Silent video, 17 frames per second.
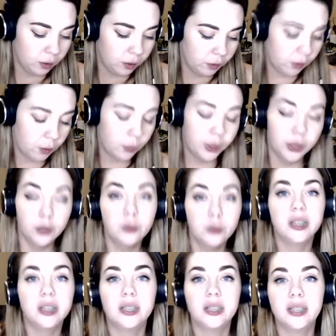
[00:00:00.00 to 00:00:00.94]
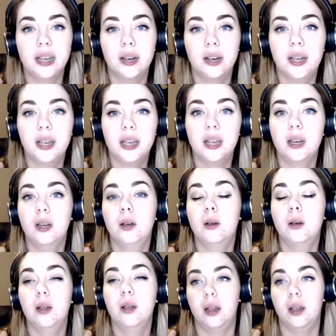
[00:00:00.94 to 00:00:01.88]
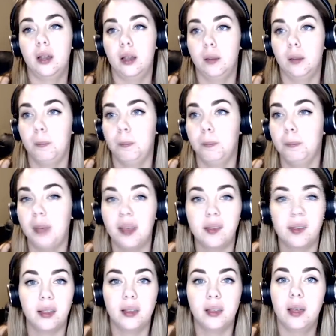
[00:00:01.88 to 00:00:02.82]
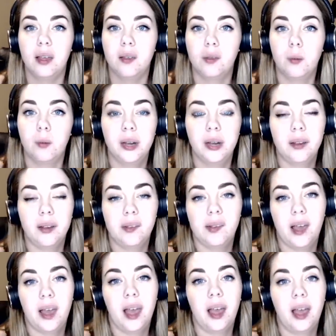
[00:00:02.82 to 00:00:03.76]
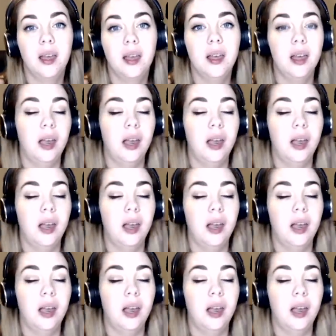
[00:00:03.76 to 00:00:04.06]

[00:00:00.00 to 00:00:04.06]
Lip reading: So a utilitarian basically is going to say,